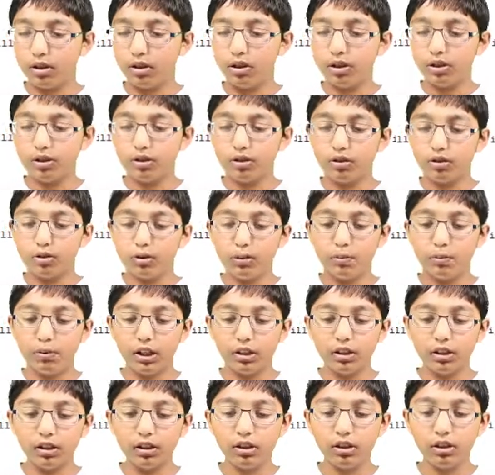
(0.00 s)
underscore
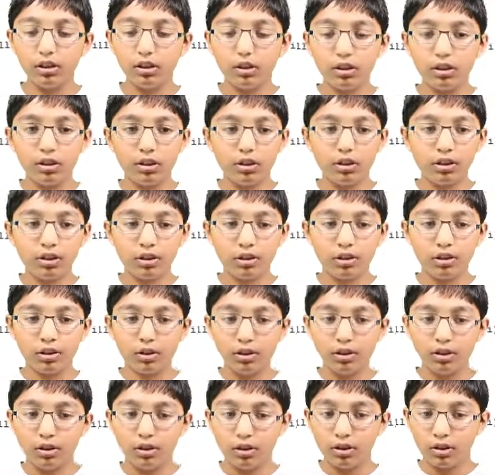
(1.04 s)
button
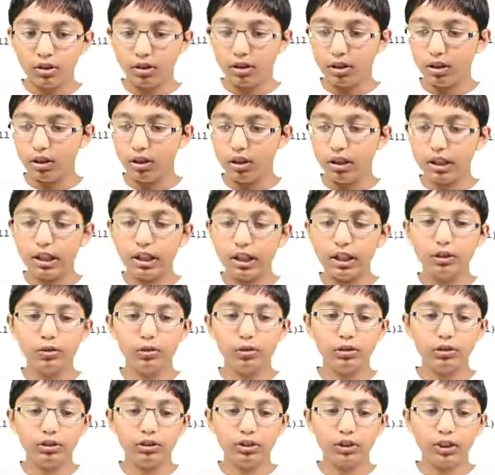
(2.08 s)

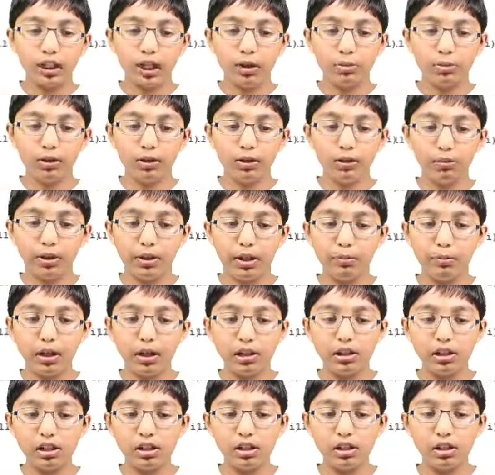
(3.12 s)
equals capital B
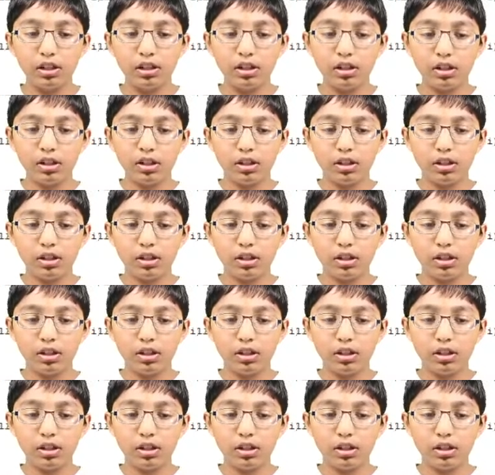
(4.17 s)
button.